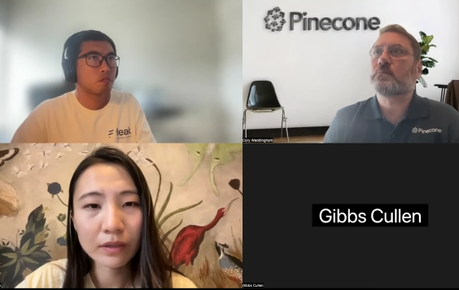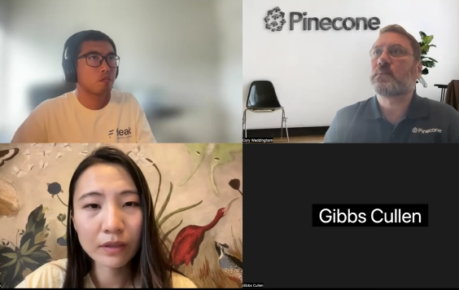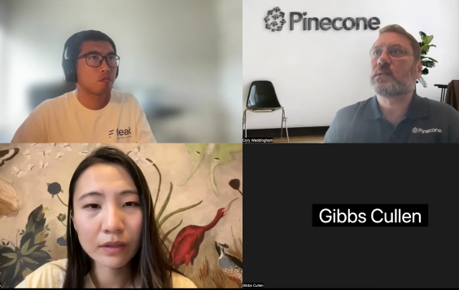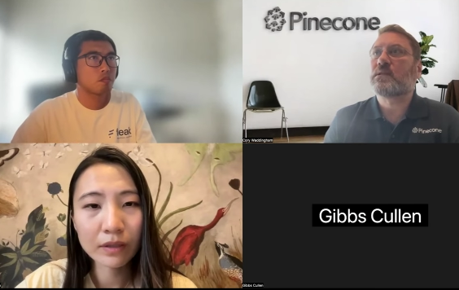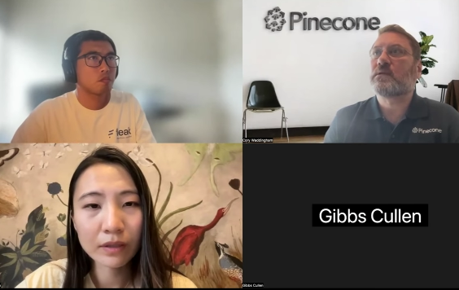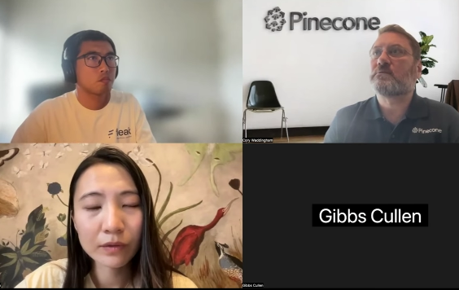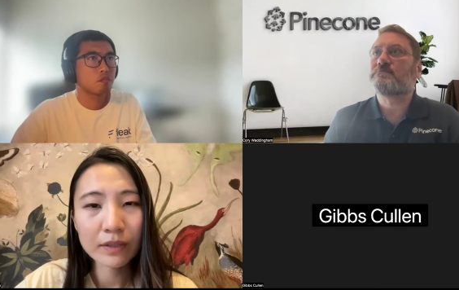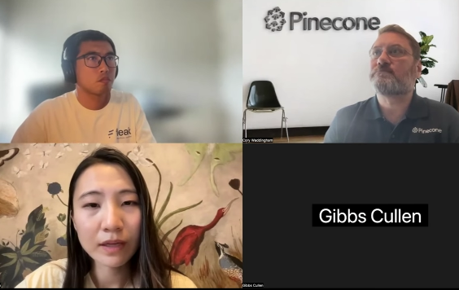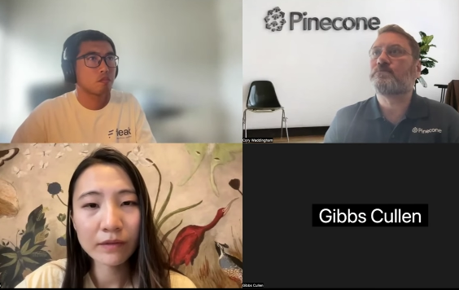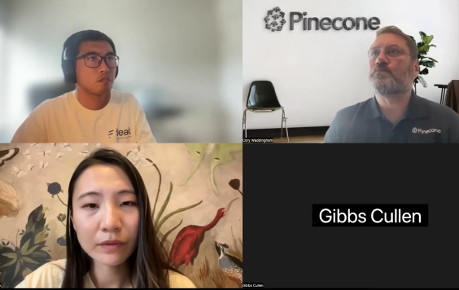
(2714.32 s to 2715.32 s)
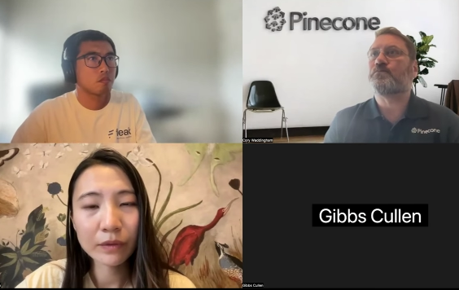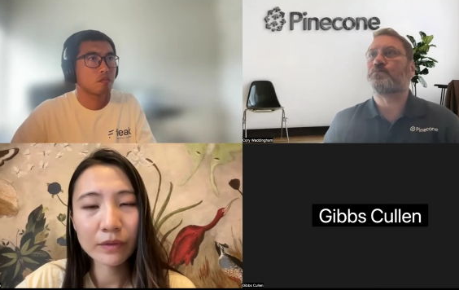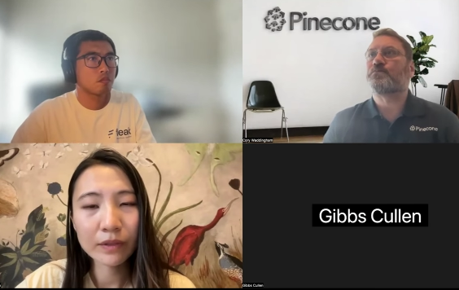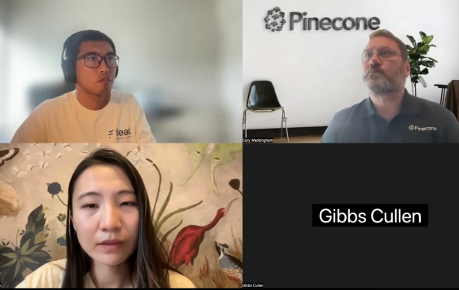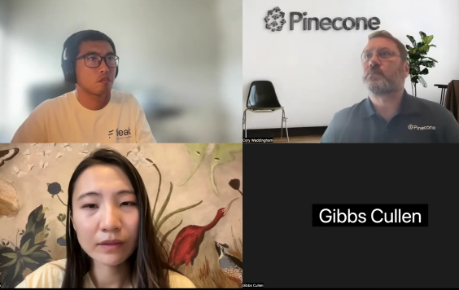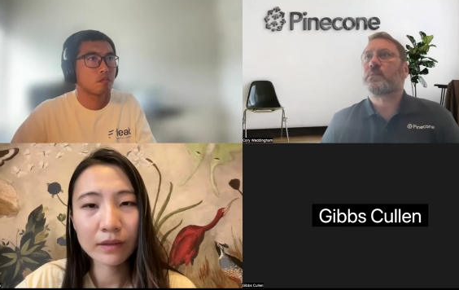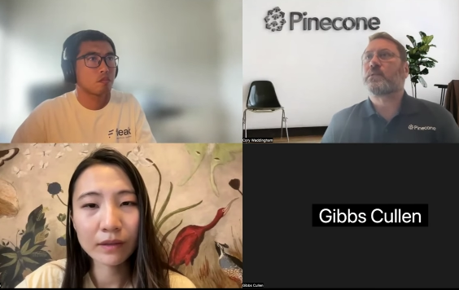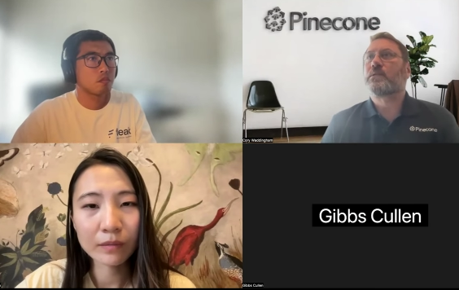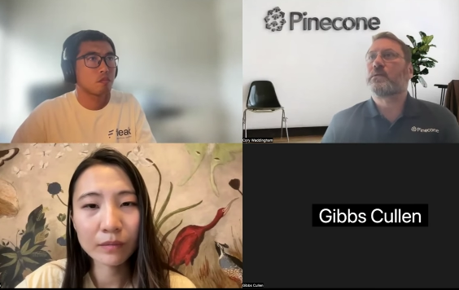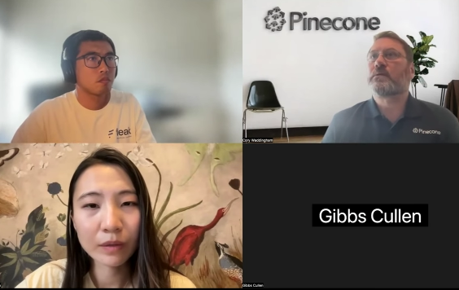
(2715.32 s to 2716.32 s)
Speaker 1: instead of using the
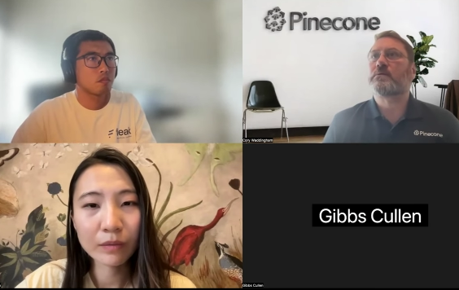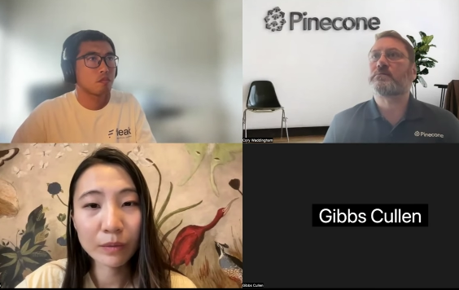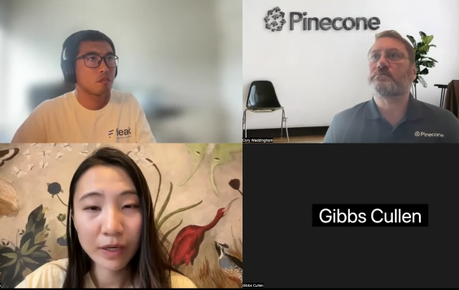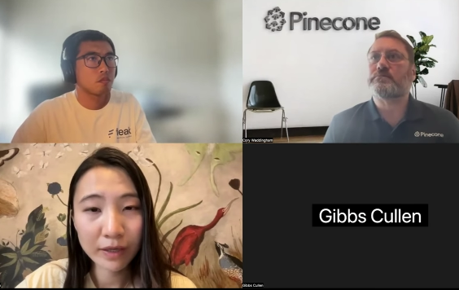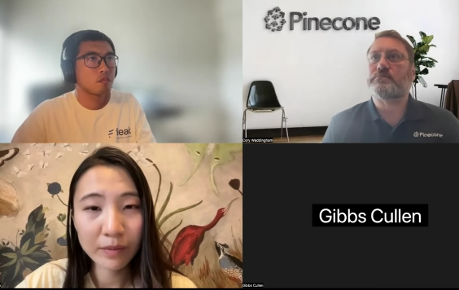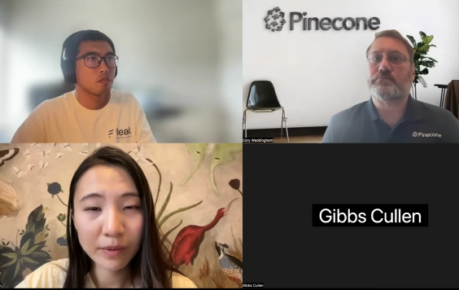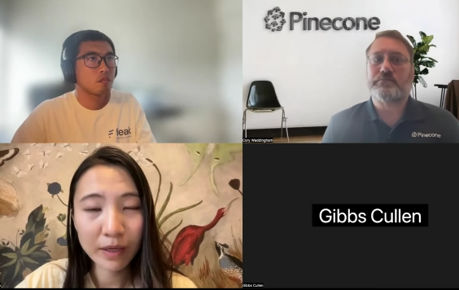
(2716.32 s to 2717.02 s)
re-rank API,